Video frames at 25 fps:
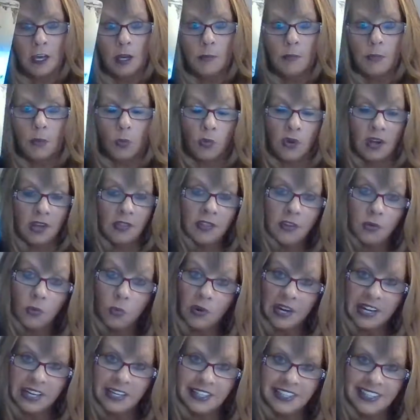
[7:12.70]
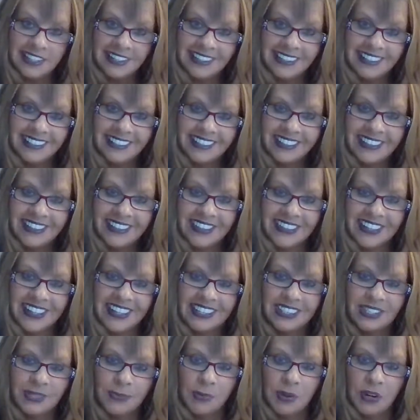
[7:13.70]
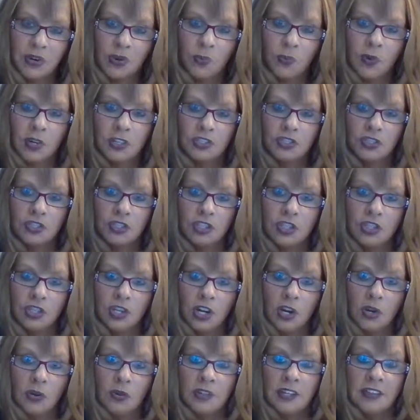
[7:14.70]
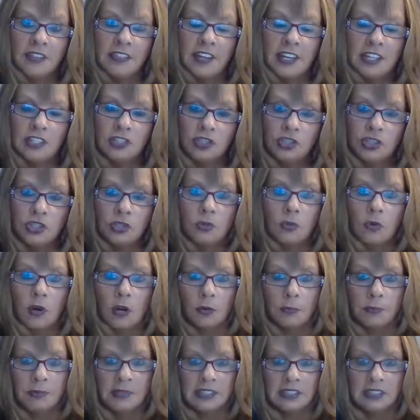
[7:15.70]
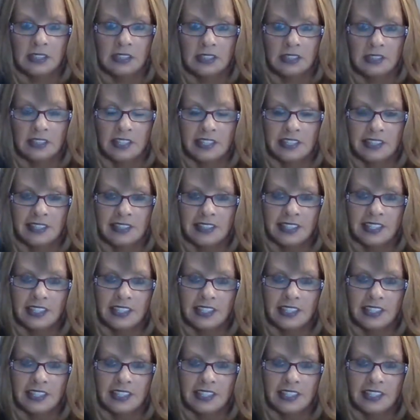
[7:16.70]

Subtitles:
But while they're waiting, okay, Spirit wants you to know that they too are being enlightened.